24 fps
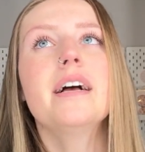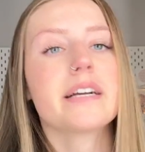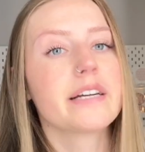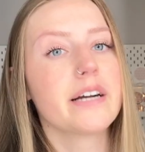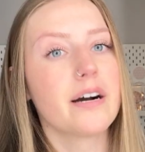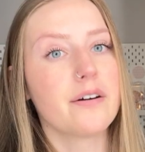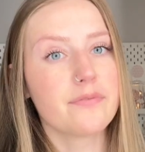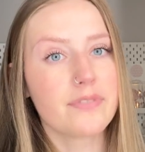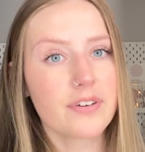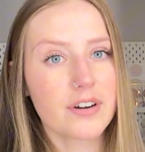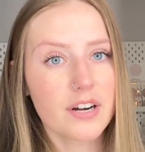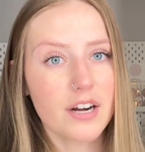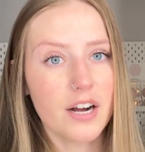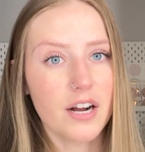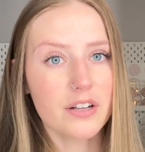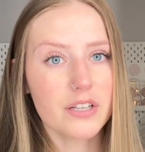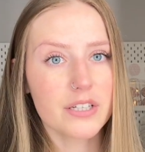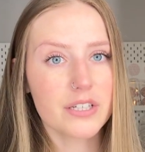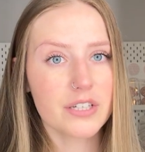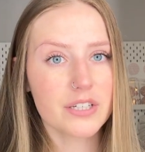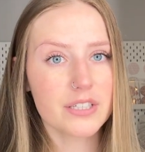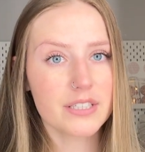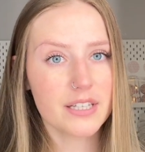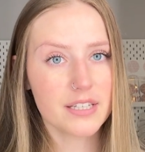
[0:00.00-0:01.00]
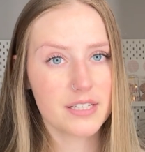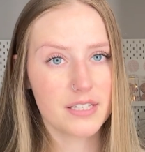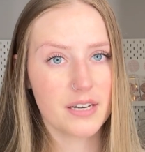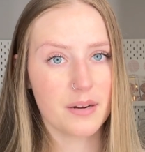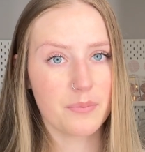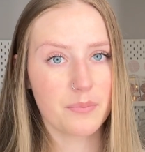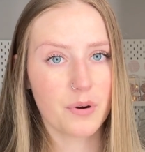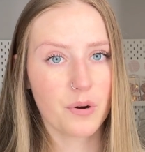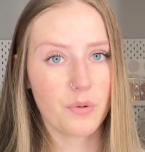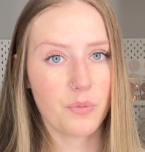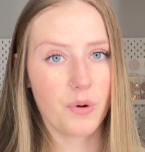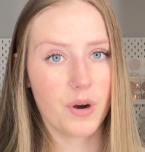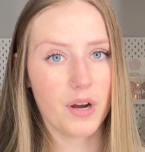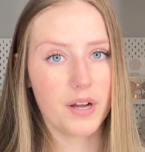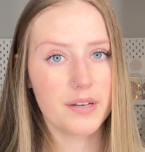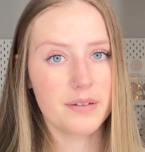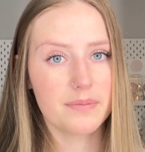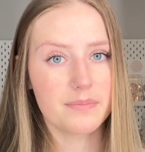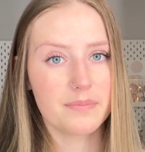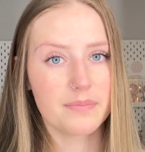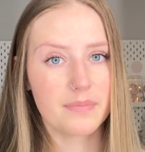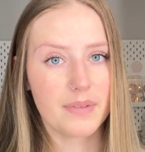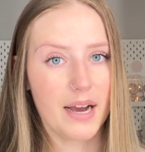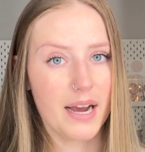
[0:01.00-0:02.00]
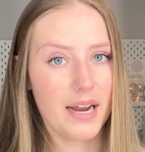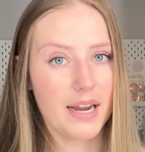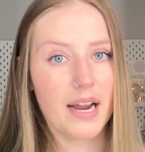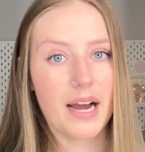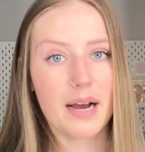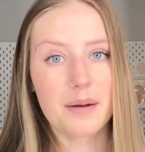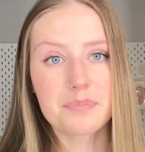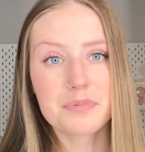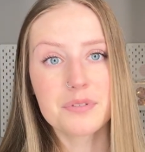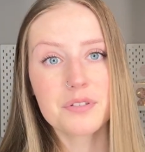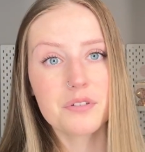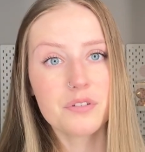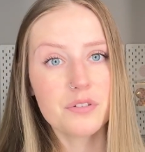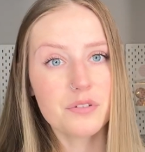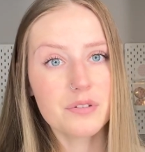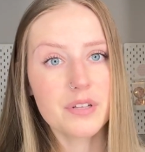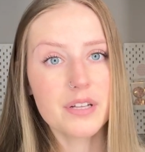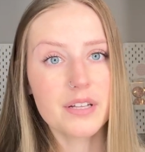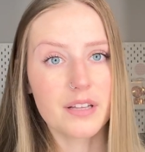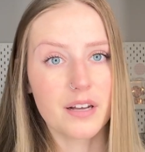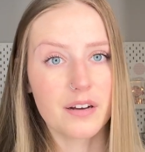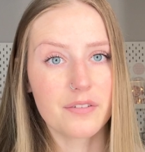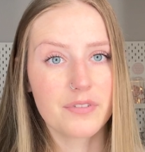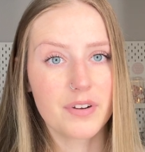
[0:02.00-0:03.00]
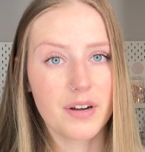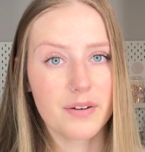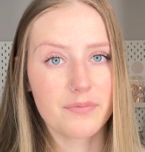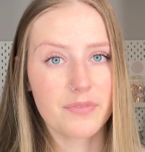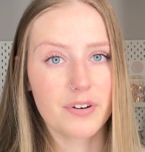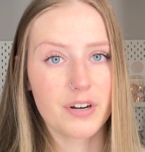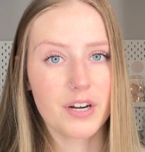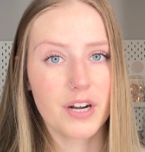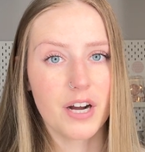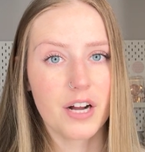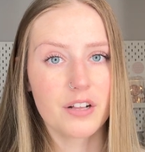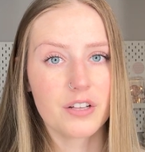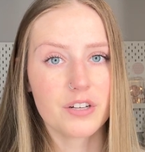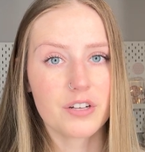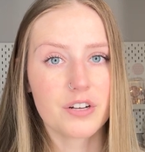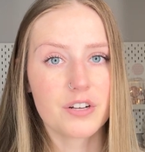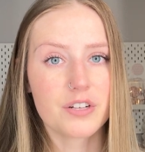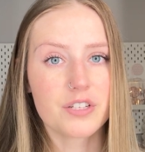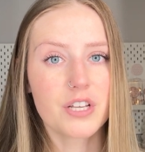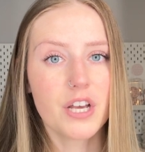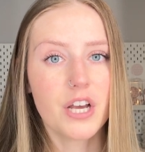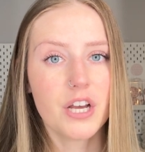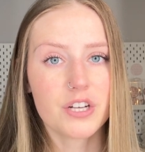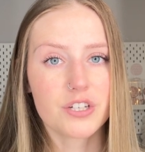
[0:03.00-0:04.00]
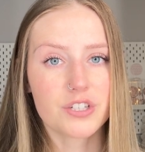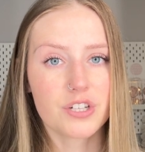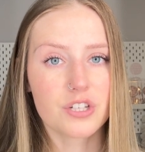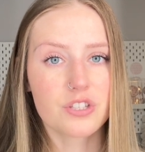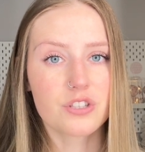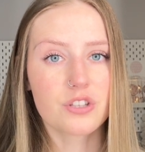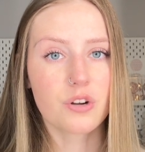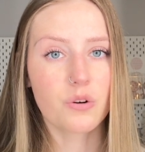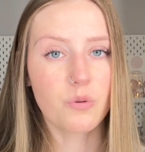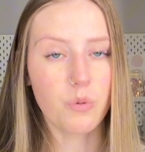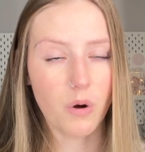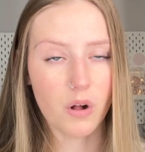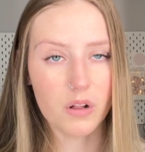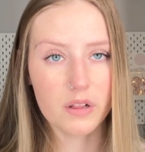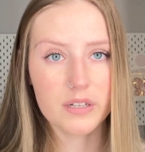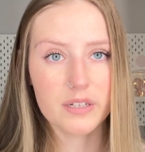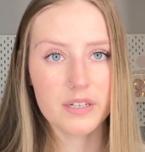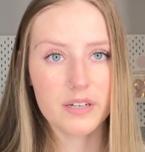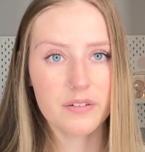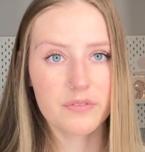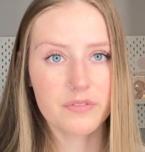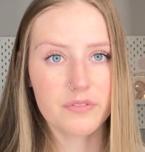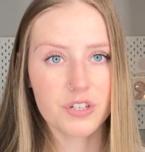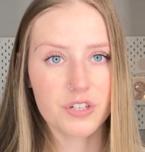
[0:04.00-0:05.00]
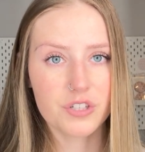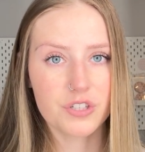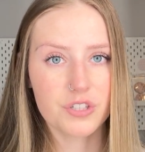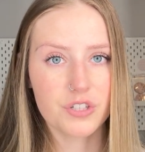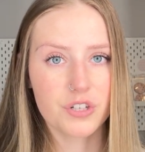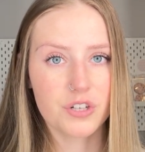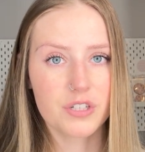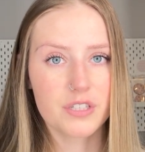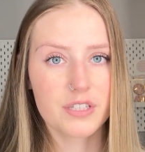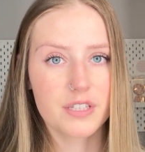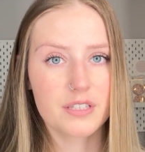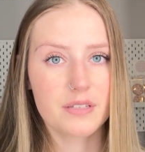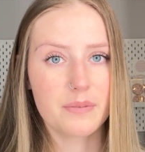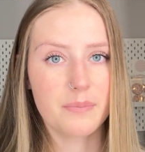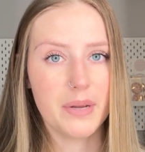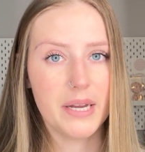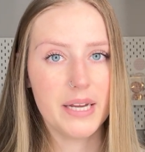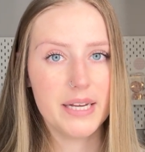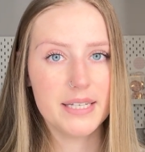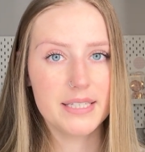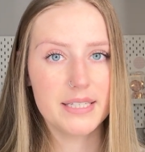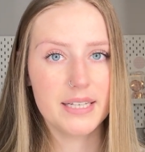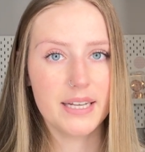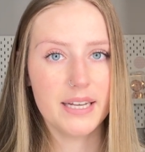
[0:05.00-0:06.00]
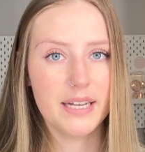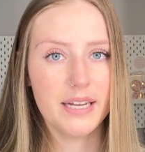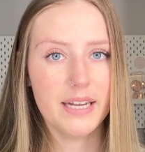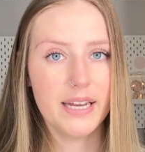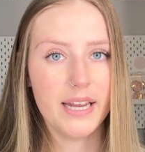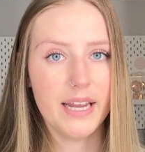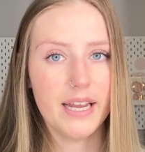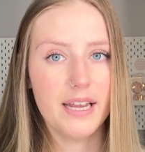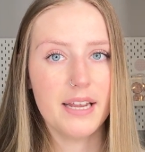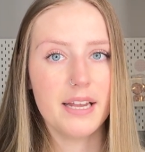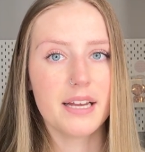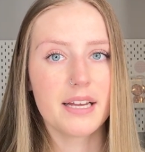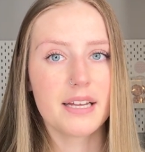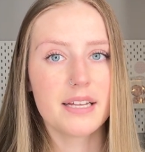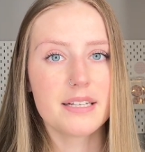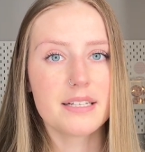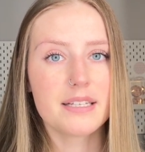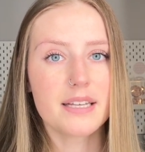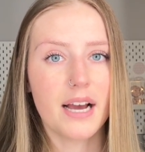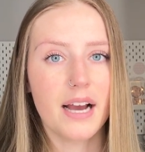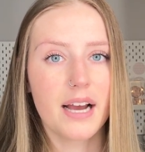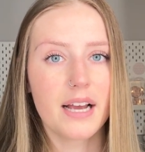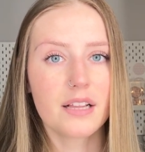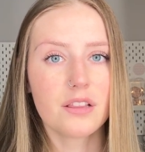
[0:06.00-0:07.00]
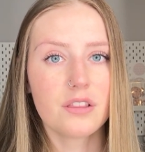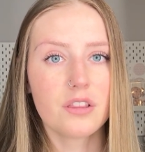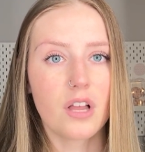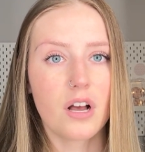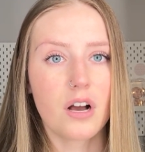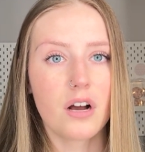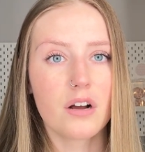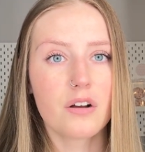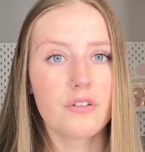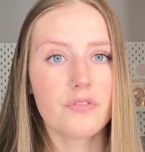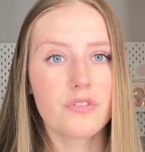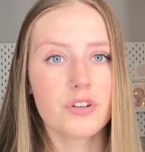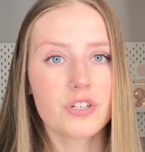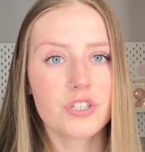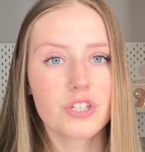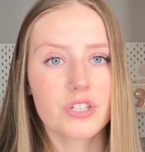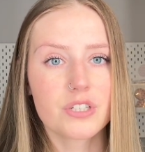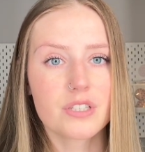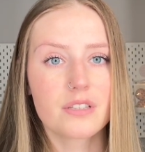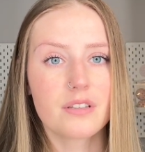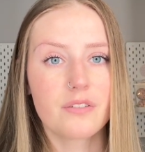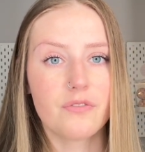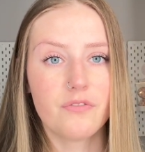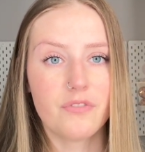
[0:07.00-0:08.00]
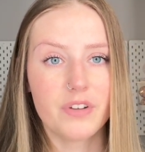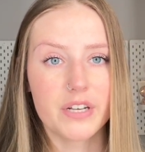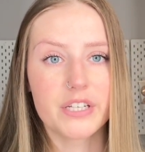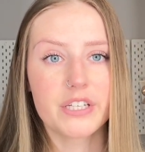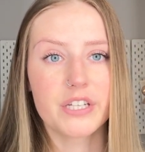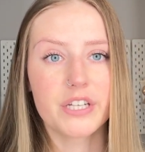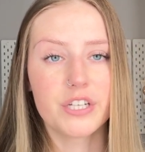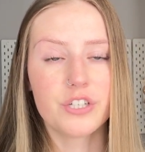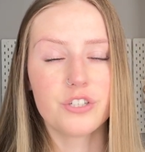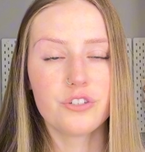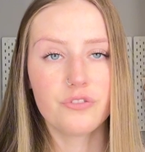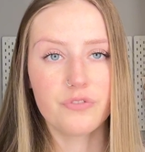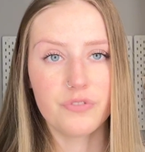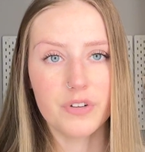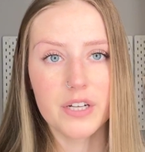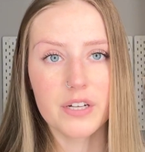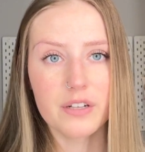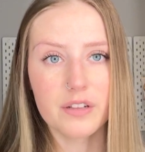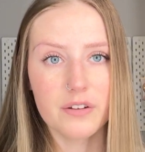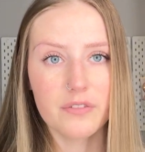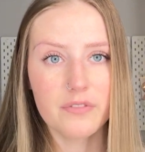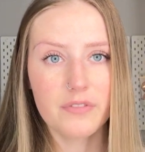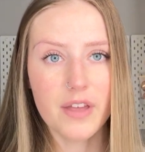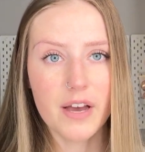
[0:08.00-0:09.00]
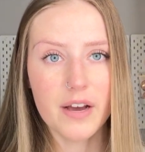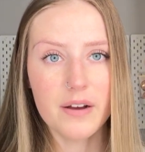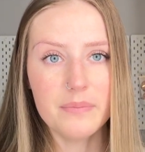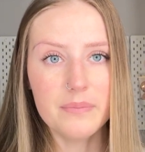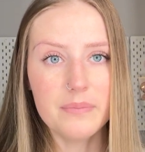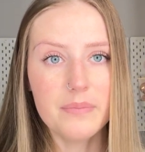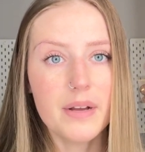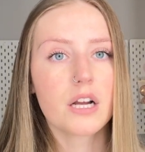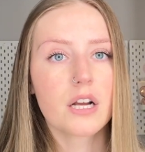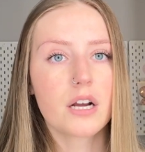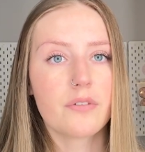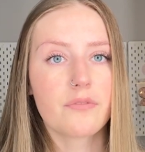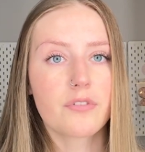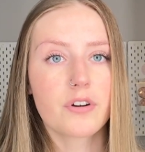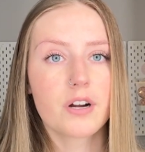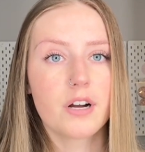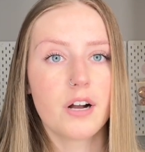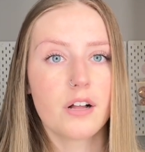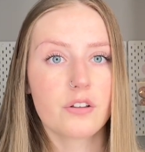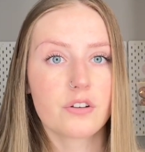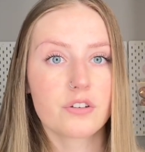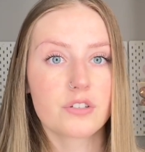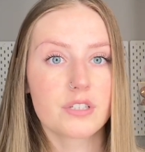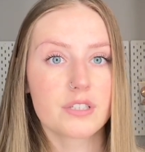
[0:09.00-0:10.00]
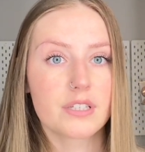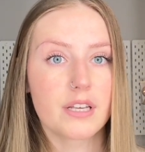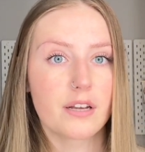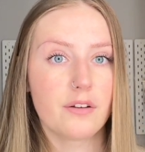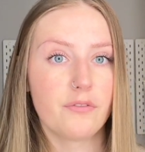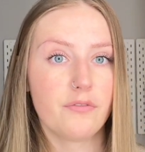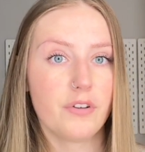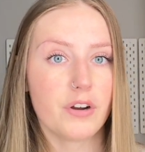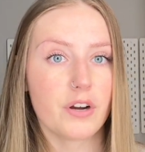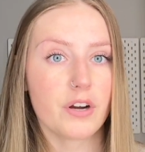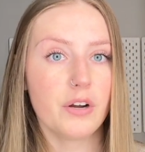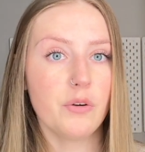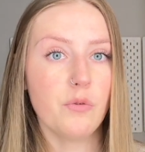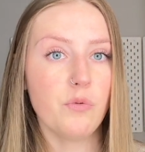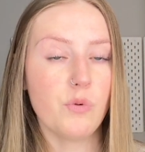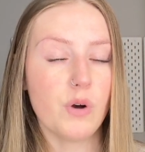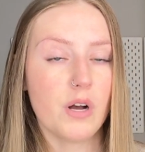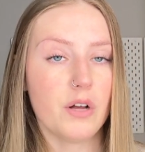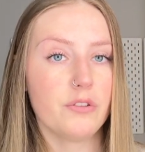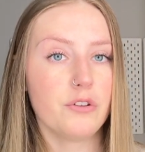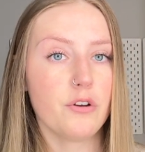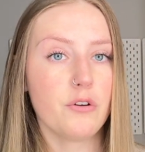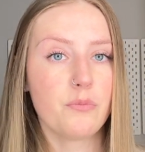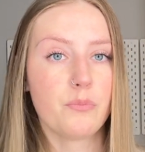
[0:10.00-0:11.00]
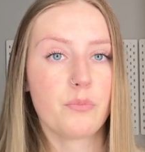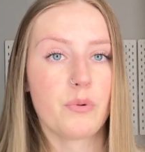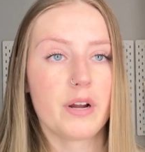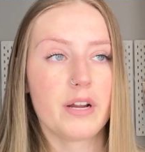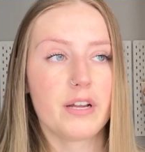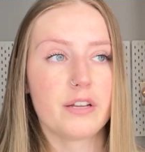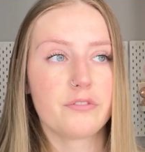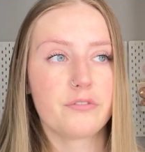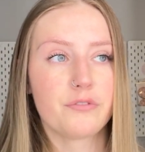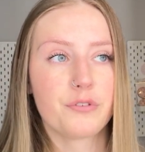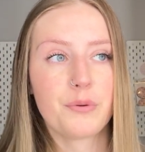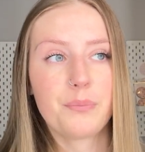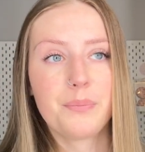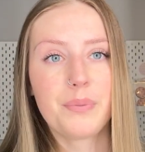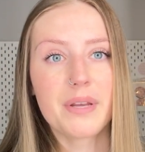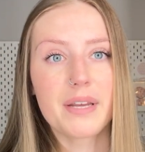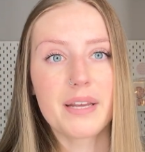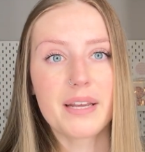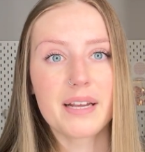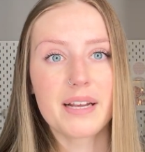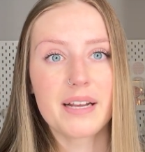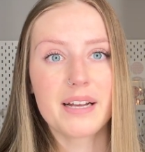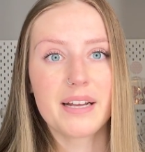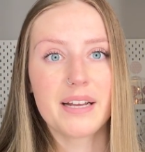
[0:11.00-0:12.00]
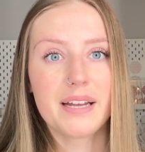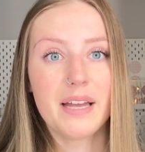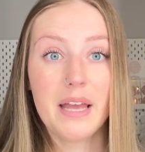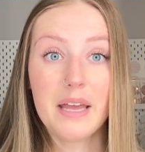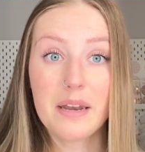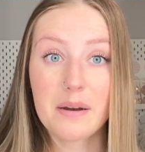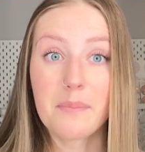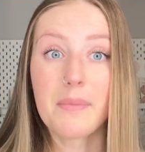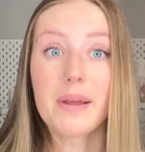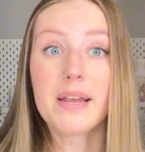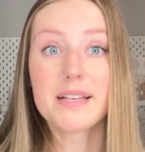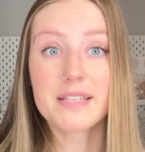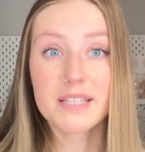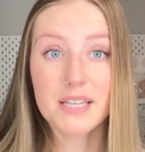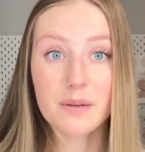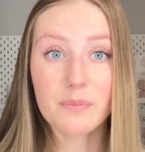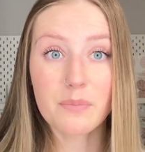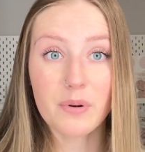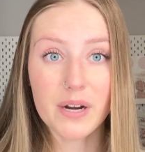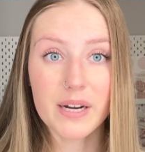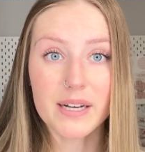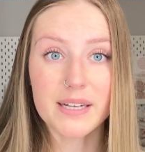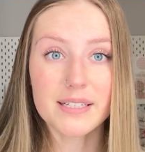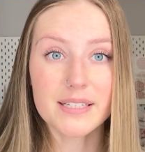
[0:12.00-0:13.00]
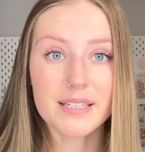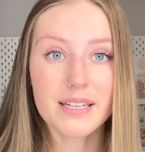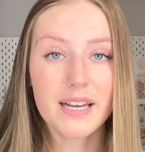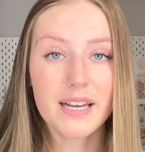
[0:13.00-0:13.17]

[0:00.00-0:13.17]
Comfort Colors is number 1. I absolutely love Comfort Colors. Just the quality of their shirts is amazing, and I love just the vintage feel of them. Comfort Colors is like a very well-known brand for being an amazing brand,